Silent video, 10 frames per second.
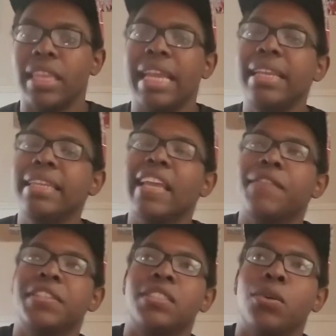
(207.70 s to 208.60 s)
Andy
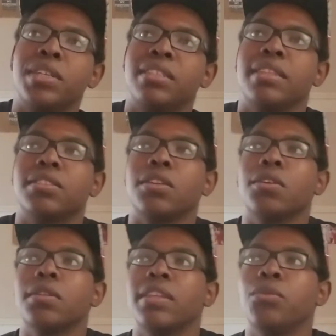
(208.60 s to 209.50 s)
gave his toys to this
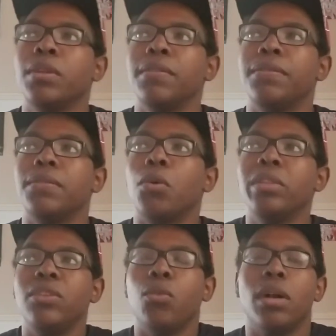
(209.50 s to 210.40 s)
girl that would have
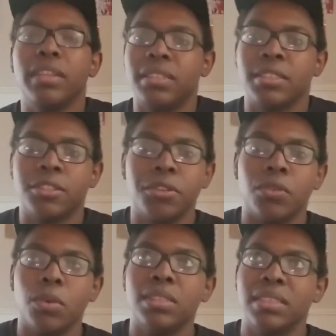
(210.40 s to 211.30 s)
only wanted
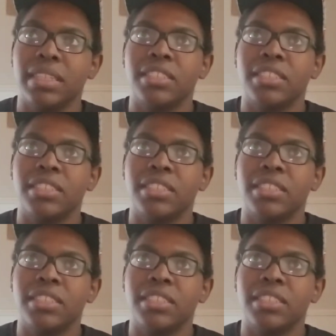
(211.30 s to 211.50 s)
certain ones.